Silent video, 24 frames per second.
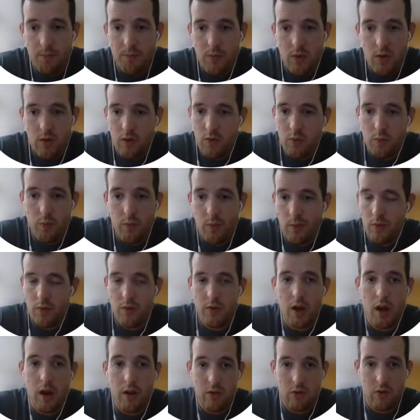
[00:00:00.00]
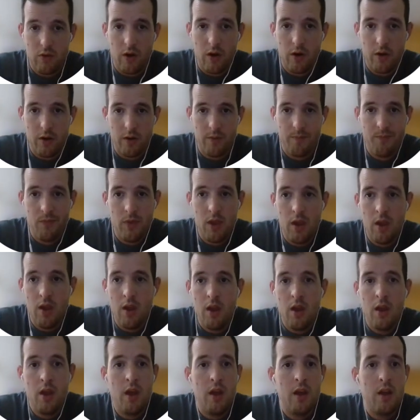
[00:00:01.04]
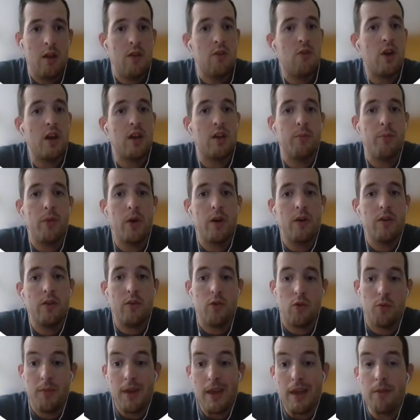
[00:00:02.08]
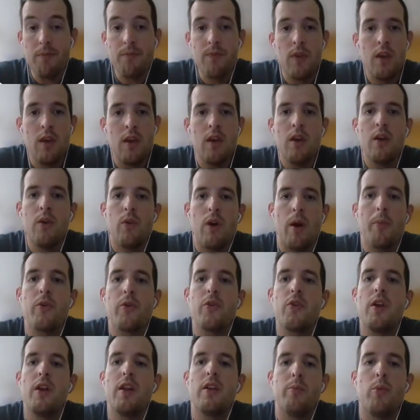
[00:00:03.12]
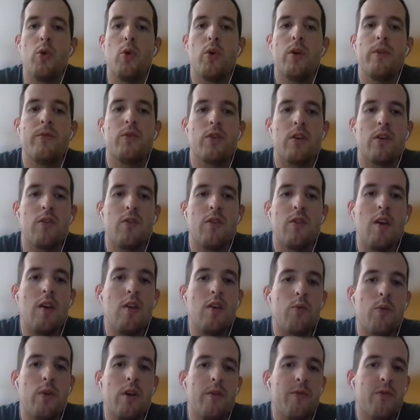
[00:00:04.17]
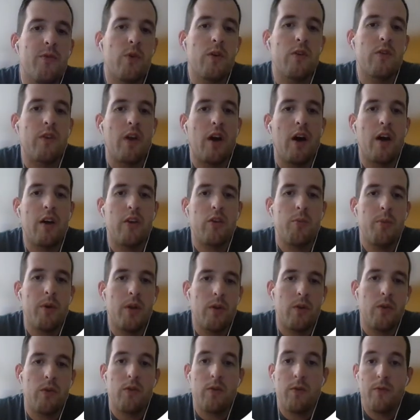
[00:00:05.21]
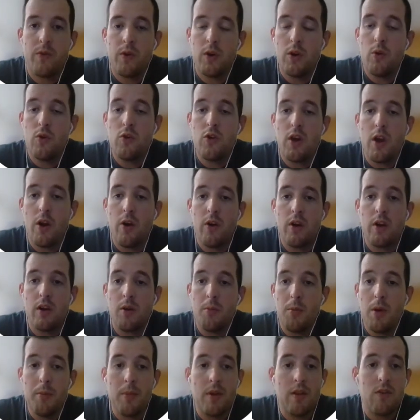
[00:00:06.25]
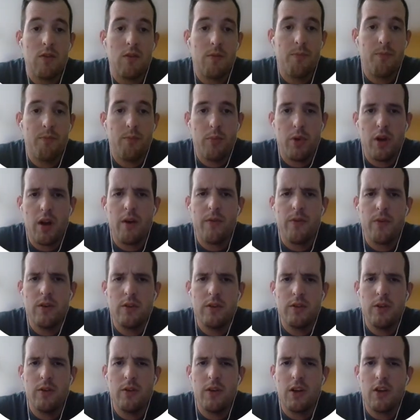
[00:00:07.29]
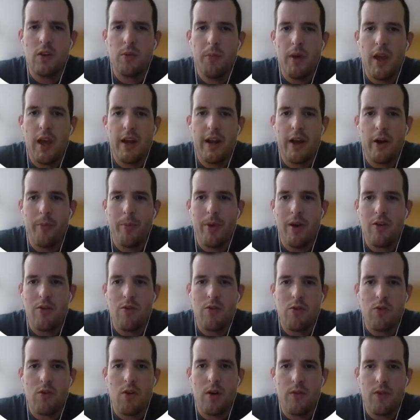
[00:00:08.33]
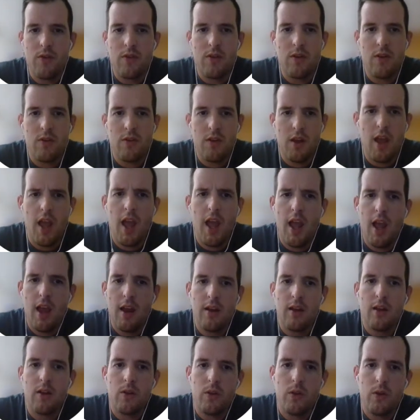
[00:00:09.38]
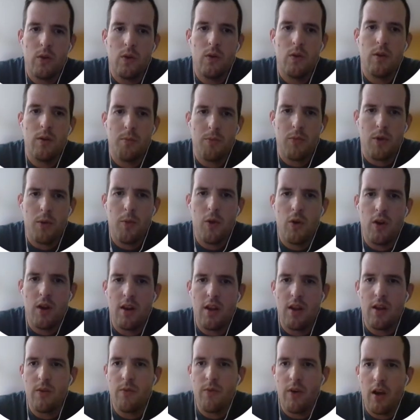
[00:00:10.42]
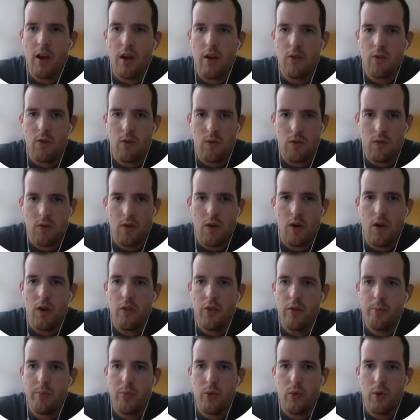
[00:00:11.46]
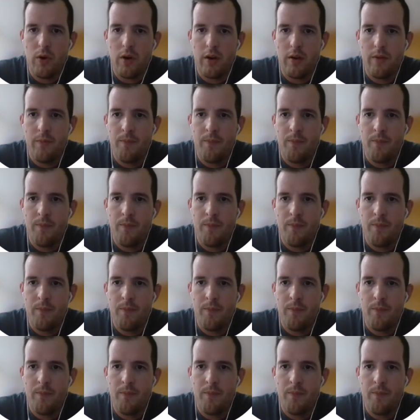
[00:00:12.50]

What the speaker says: It just was a non-starter. Jacob Burton, or me, representing the Board of Trustees, reinforced the hospital's fiduciary commitments, but offered to expand outpatient services and include community advisors on the board.